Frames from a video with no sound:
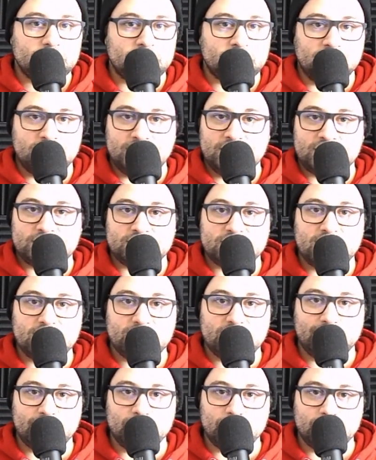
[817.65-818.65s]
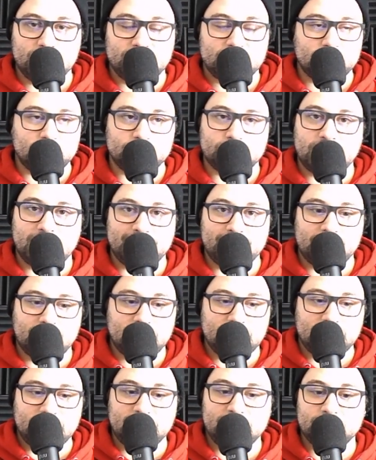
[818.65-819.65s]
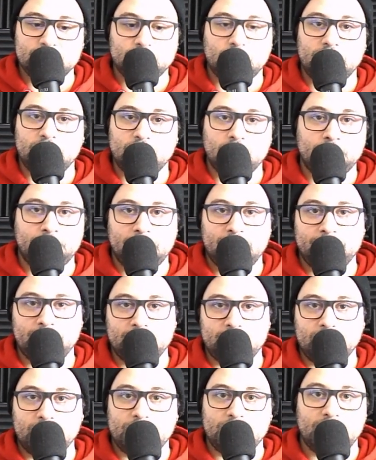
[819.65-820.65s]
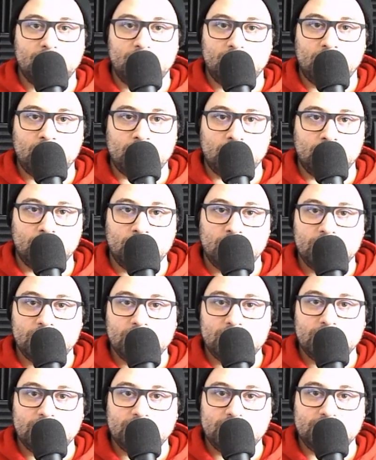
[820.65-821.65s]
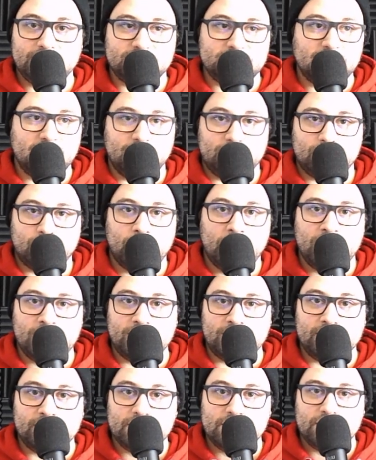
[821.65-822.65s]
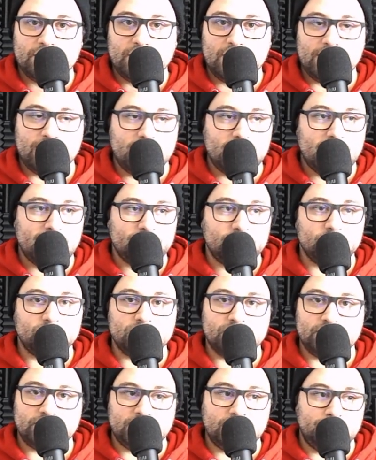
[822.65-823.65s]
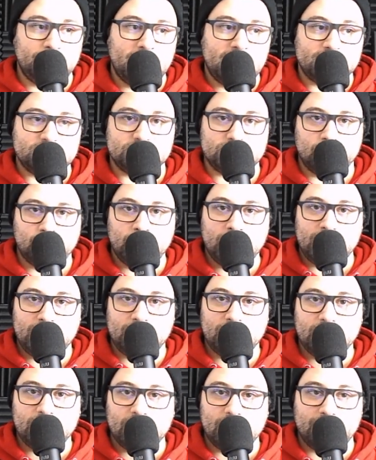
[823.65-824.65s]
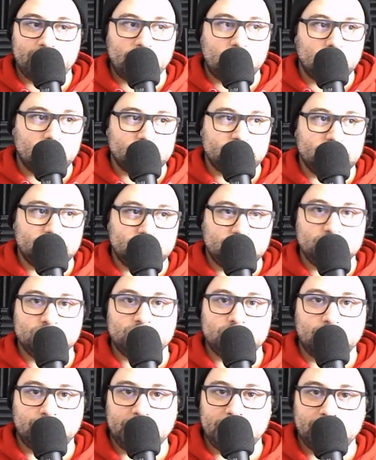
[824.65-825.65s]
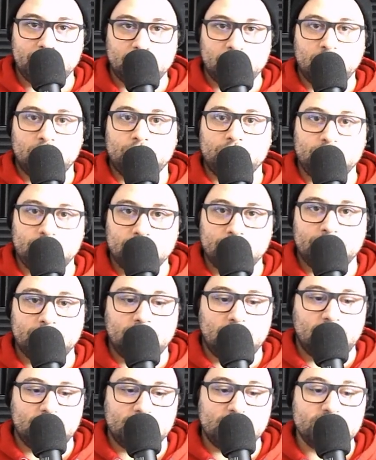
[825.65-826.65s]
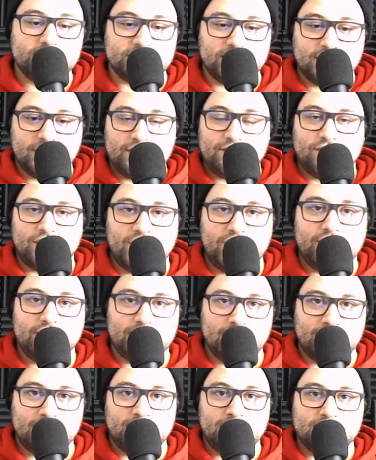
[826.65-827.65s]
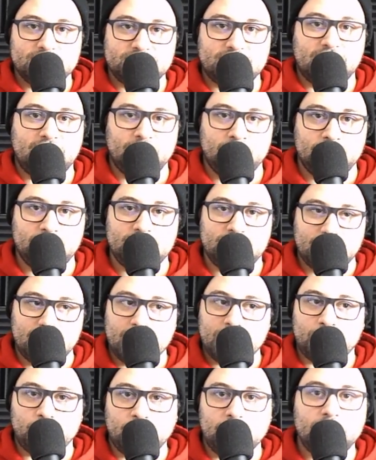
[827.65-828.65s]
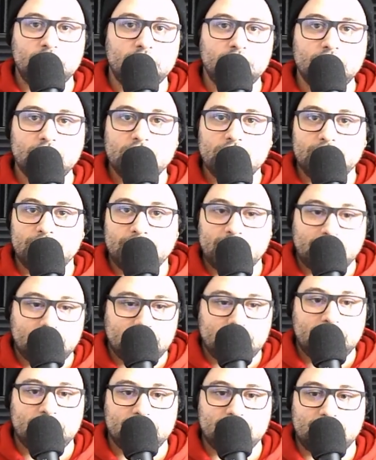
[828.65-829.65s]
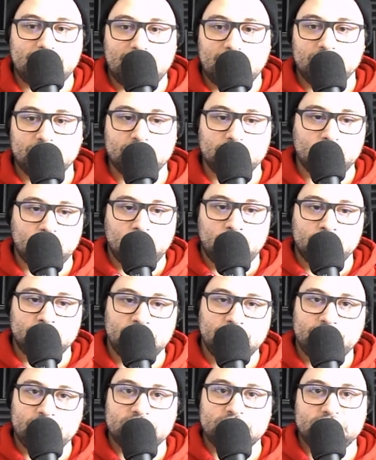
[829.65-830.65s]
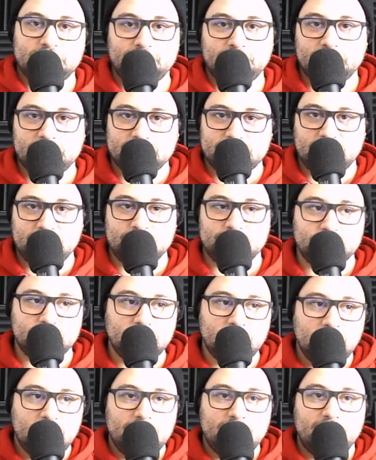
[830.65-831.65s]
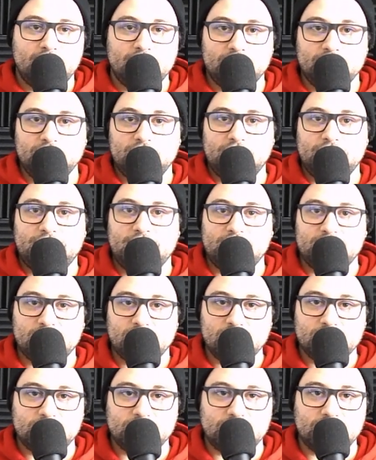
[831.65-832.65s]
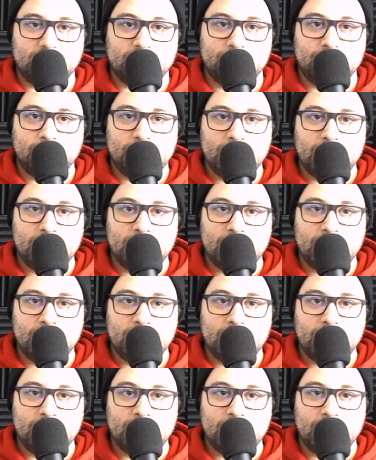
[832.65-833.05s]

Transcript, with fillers: To the extent of the research I've done, he didn't try to go public with it at all. He stayed quiet. And then after he passed away, of course, as usual, people go through your belongings and they find that in his diary he had written that he had encountered a whole different civilization underneath Antarctica.